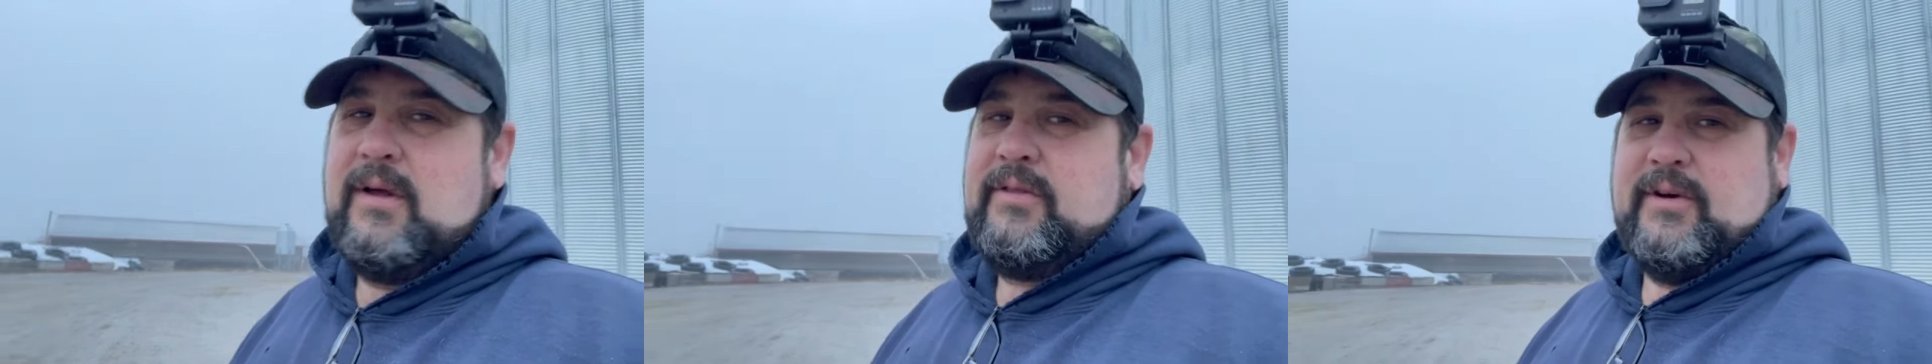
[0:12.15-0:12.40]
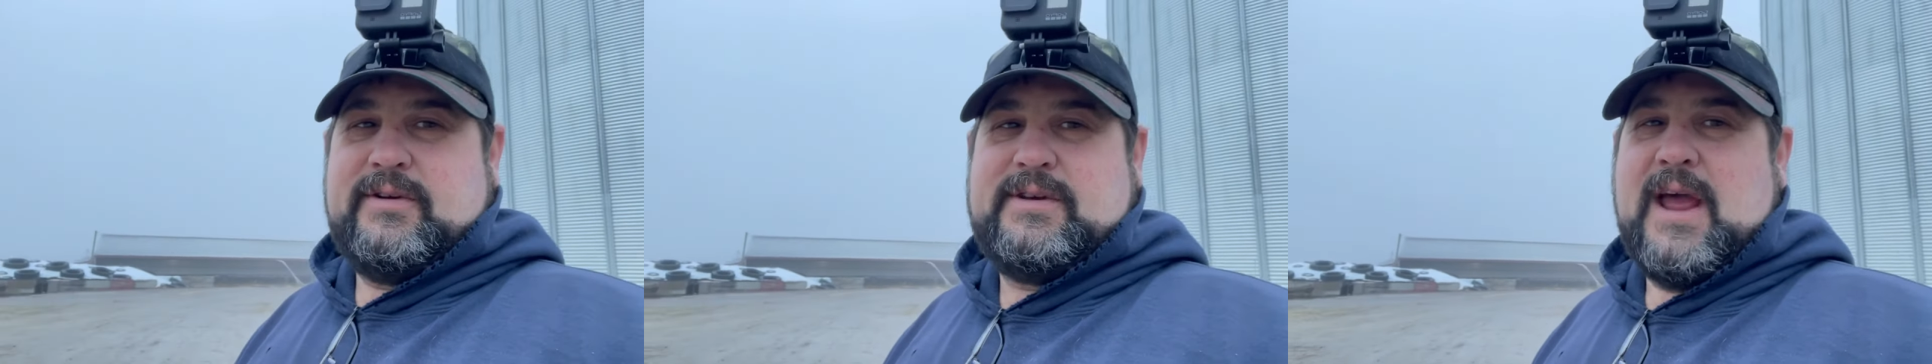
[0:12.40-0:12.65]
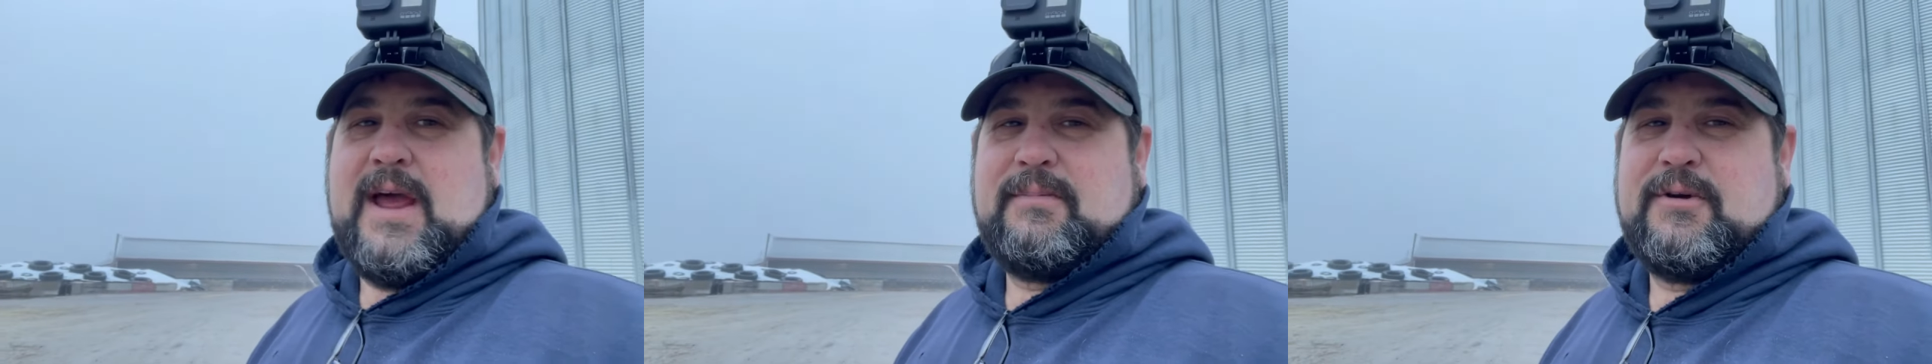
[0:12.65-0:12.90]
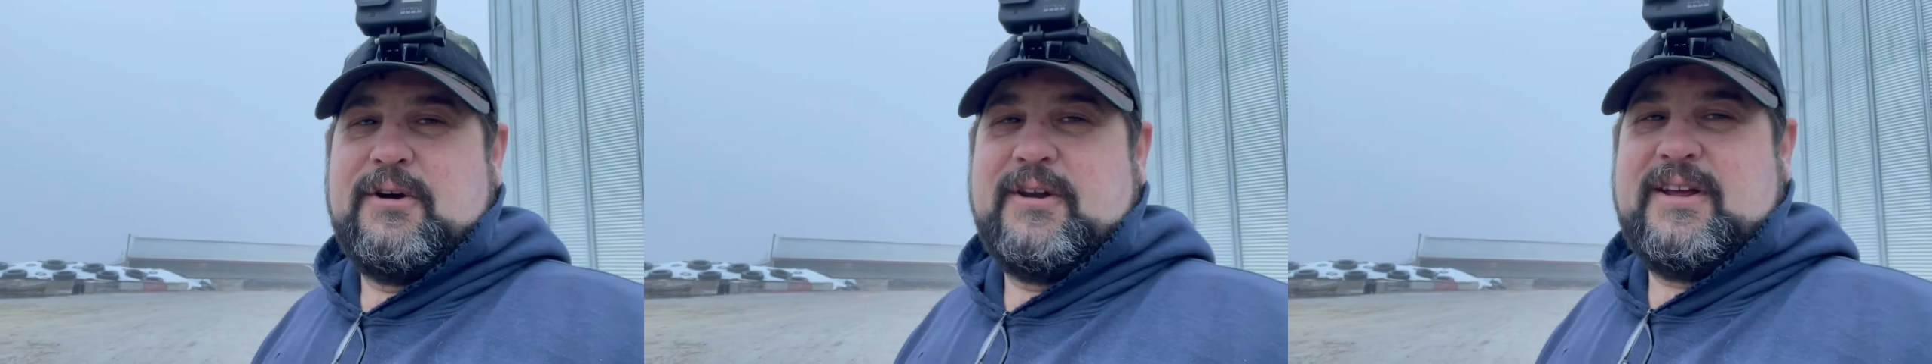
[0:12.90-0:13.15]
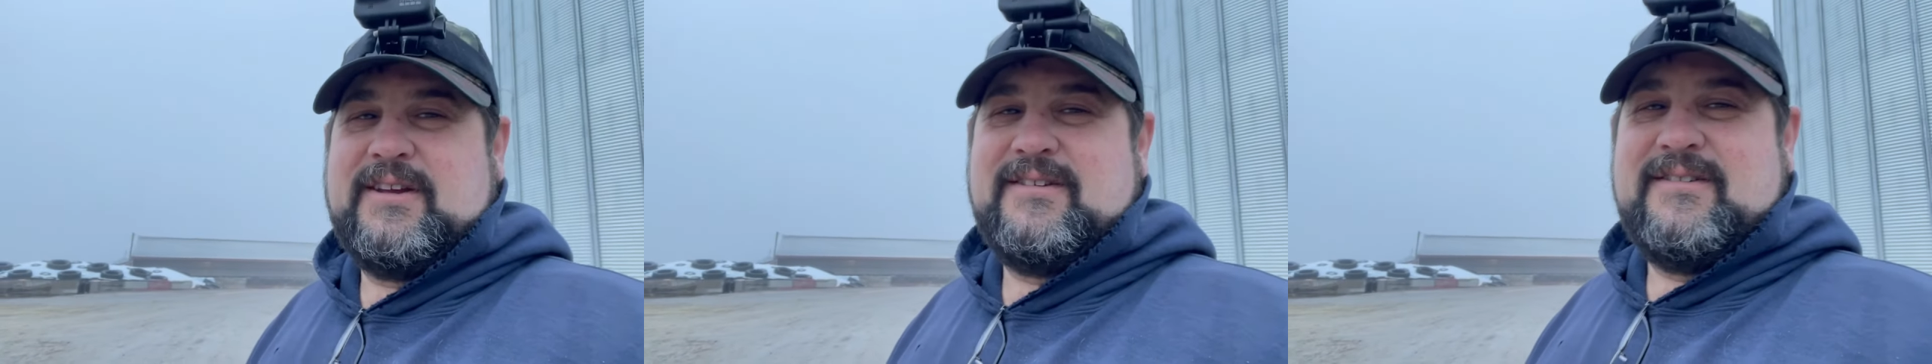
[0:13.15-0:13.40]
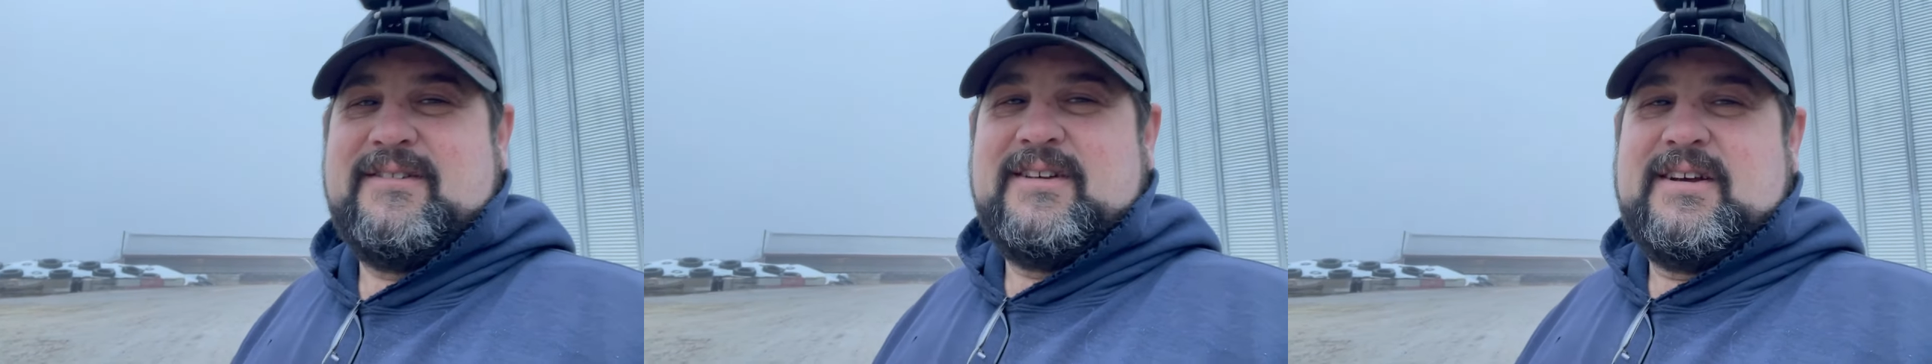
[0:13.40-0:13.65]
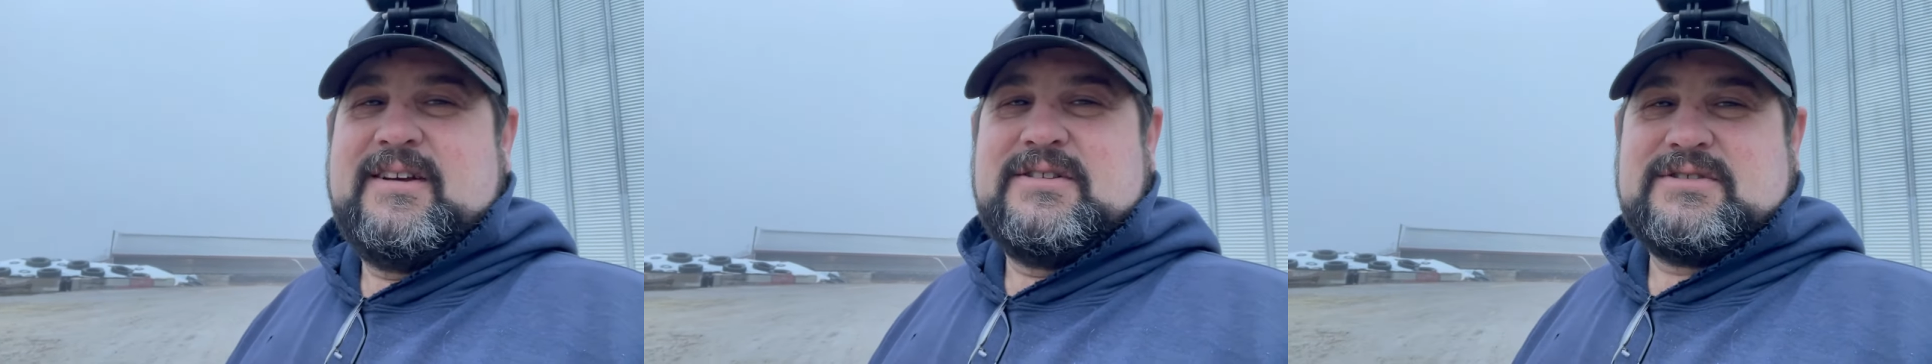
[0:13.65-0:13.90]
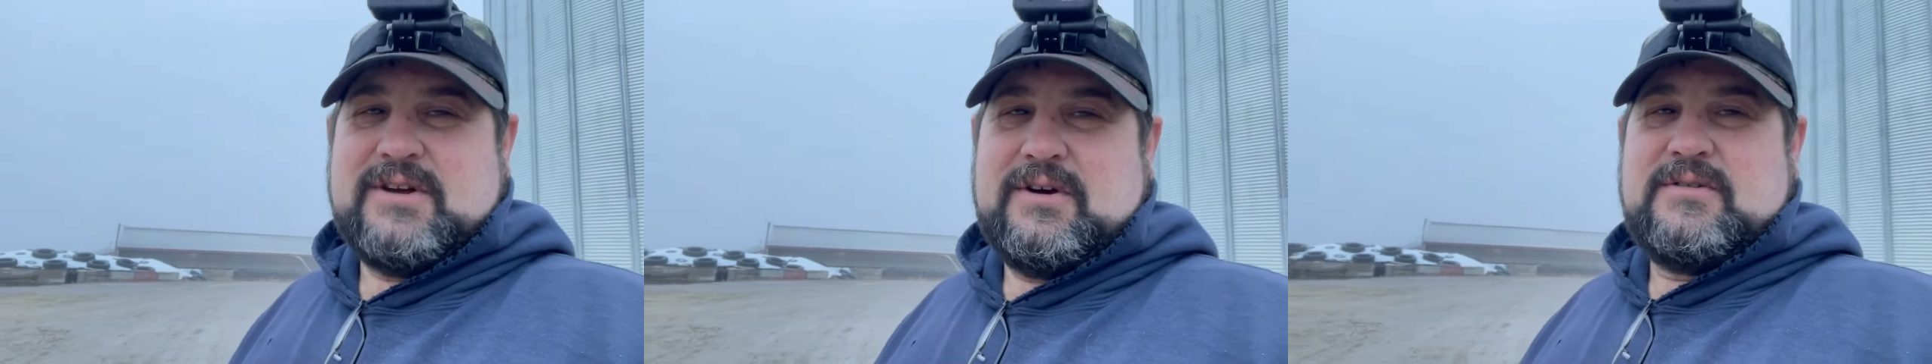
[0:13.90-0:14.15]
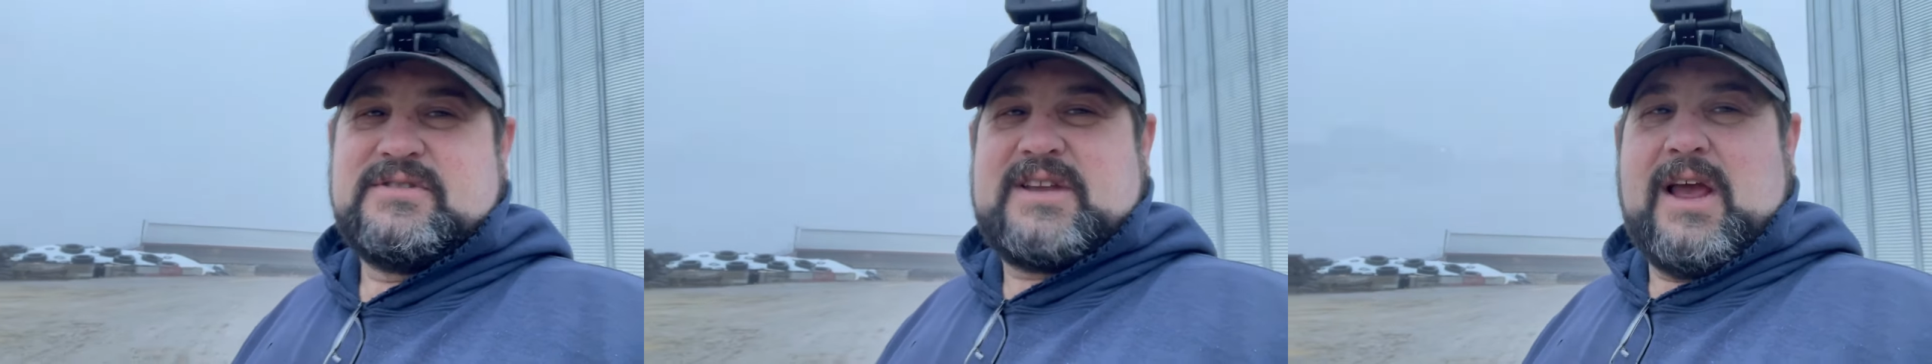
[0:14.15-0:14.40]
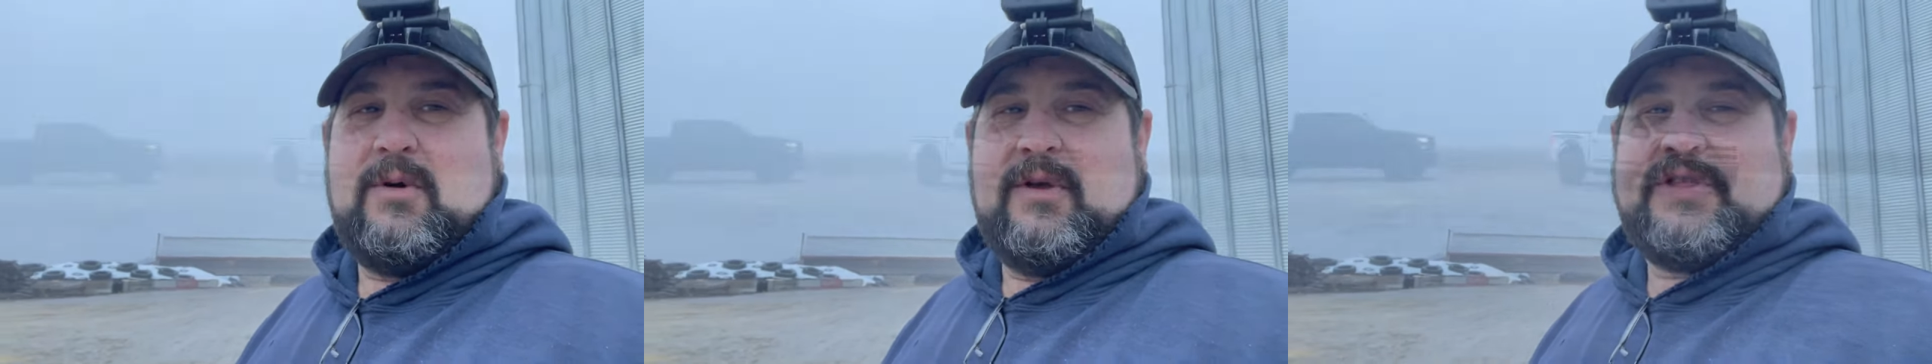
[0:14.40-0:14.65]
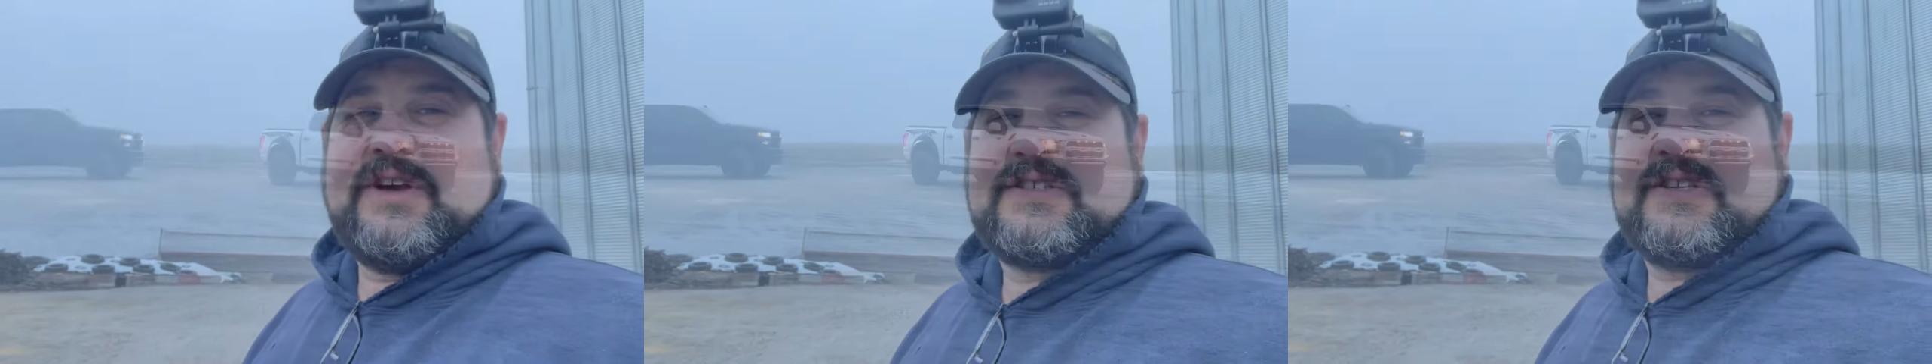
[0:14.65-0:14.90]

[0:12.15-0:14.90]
they're damn good eating. So stay with us